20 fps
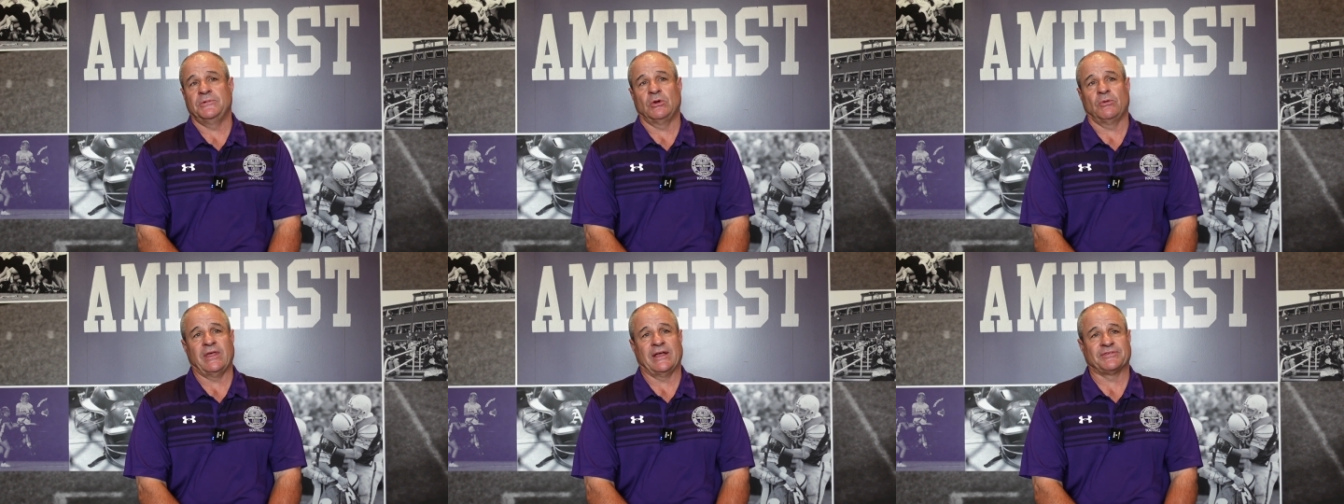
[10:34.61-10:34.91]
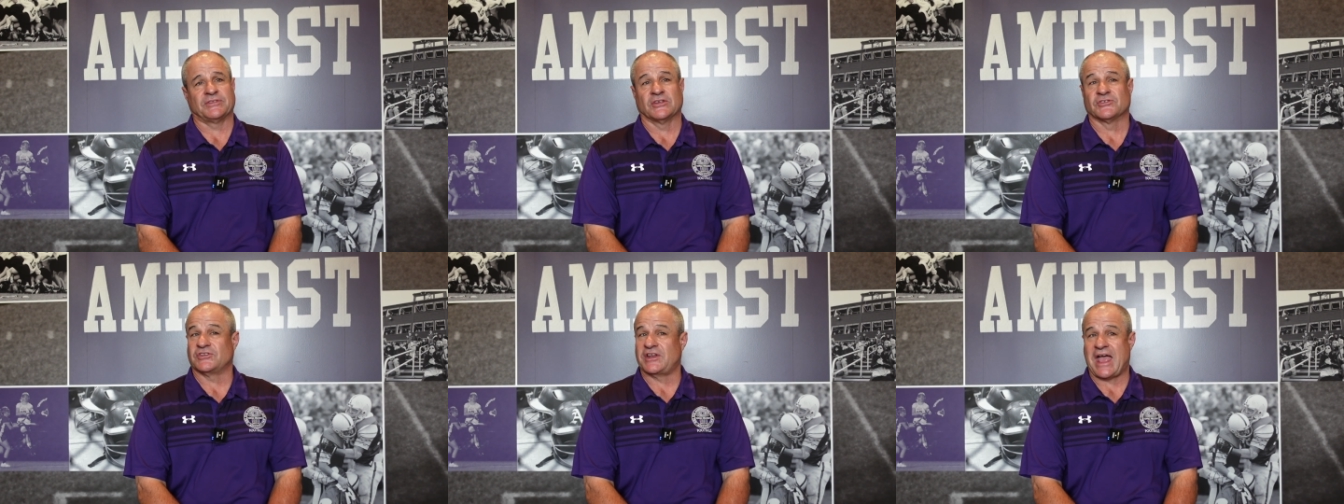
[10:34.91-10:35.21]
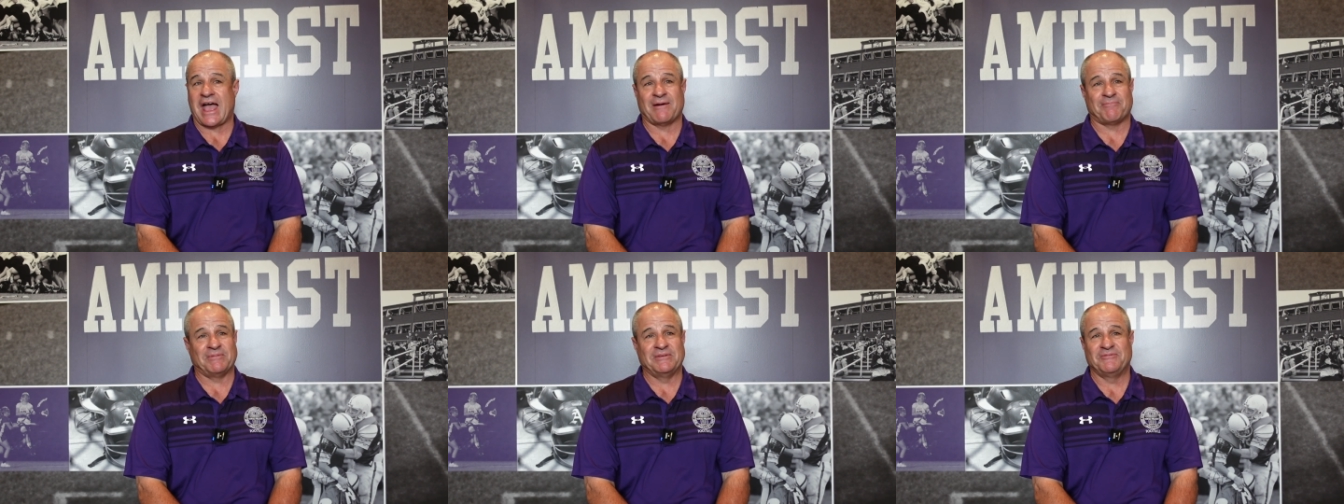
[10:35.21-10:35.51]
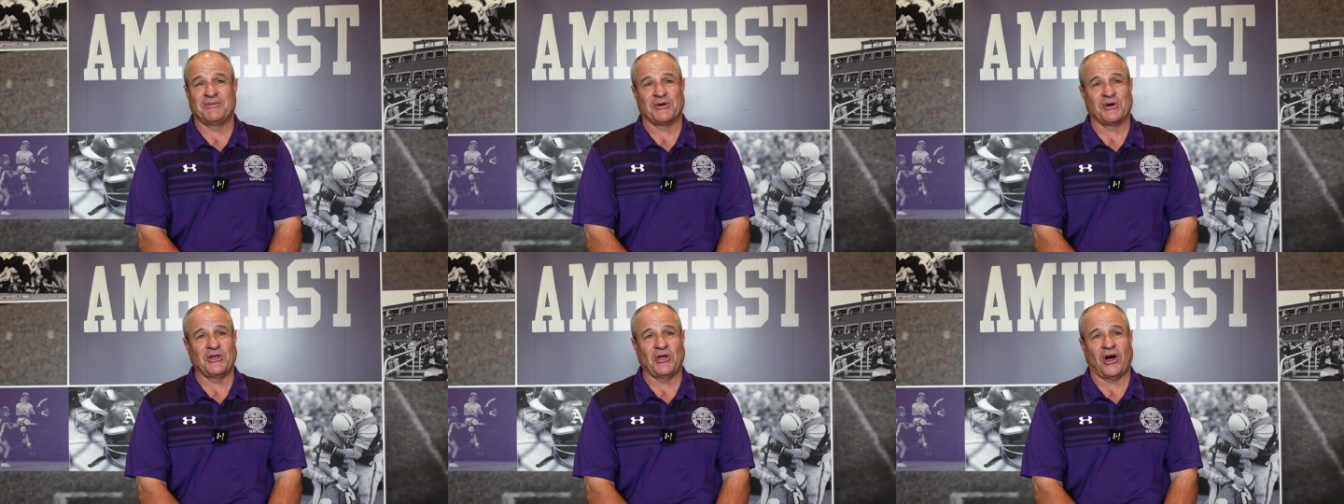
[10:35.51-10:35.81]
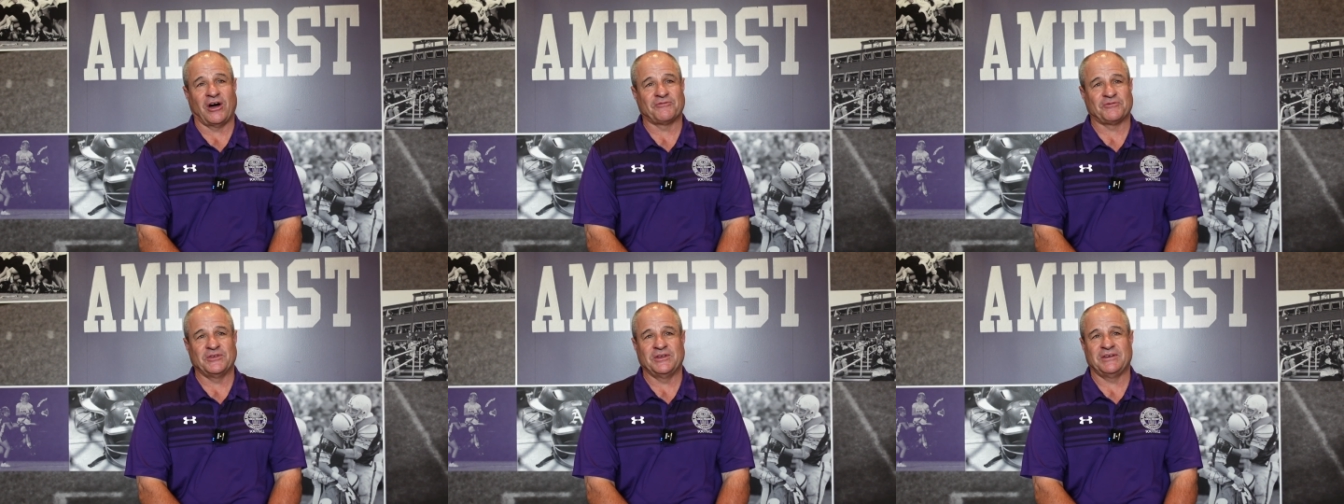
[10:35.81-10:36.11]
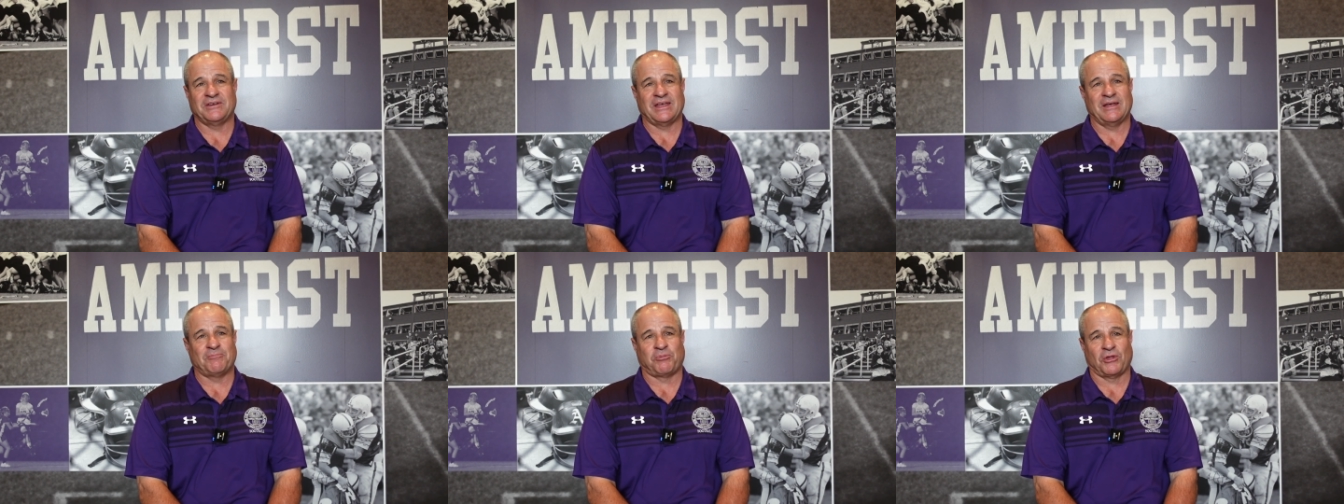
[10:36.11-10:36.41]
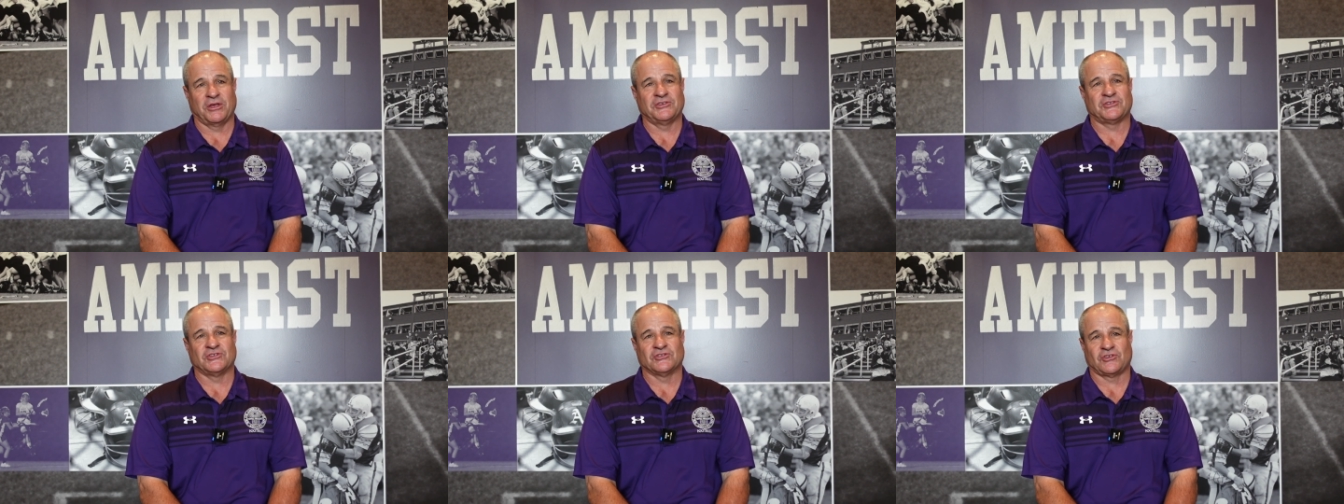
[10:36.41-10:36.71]
That doesn't happen very often at
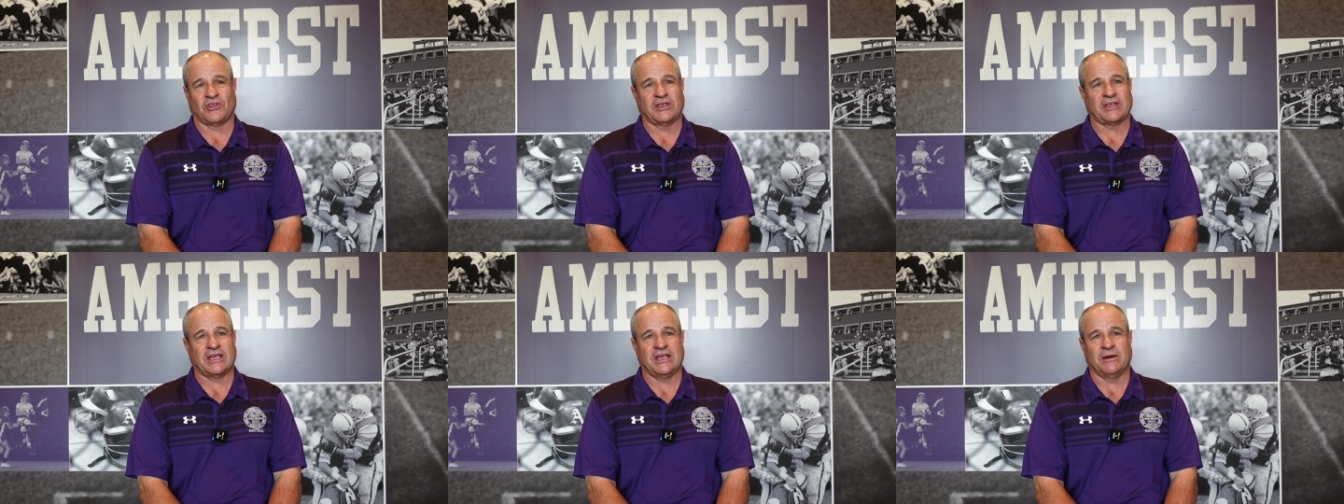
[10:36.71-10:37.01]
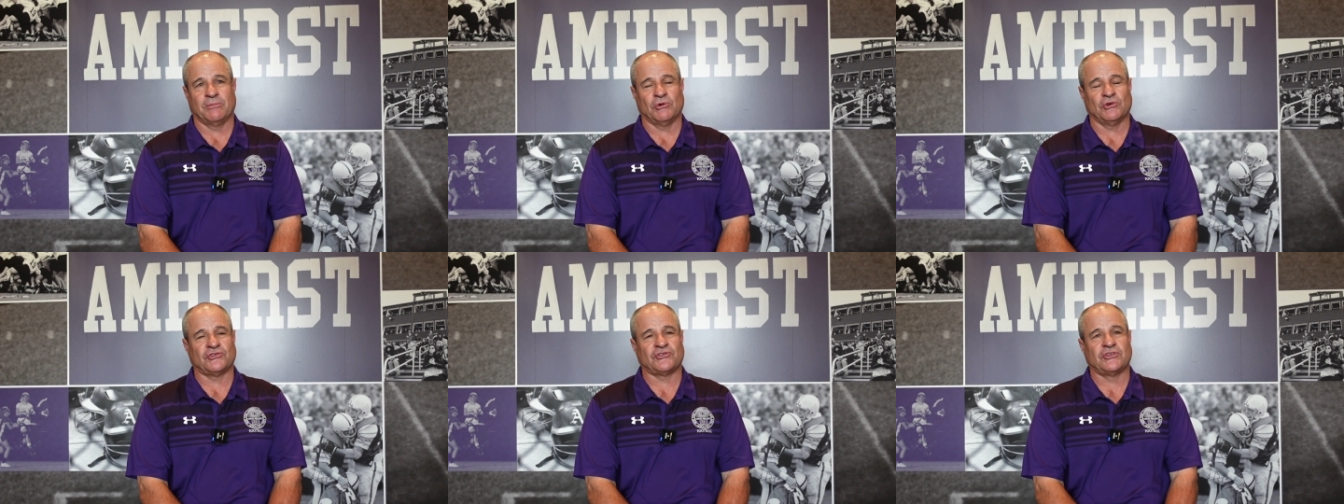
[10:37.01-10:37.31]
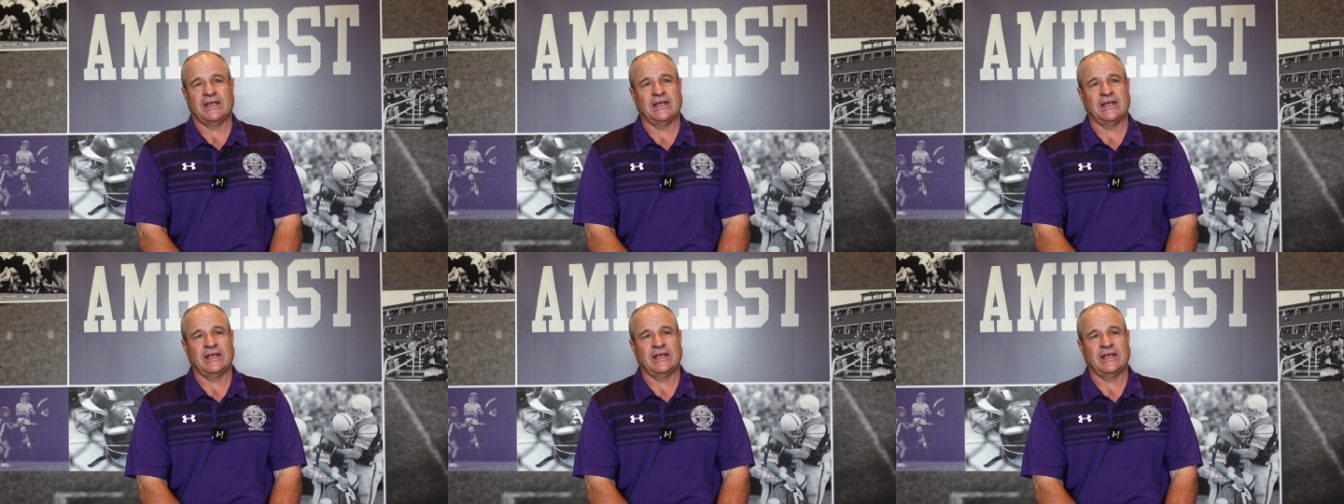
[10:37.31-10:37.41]
places like Amherst.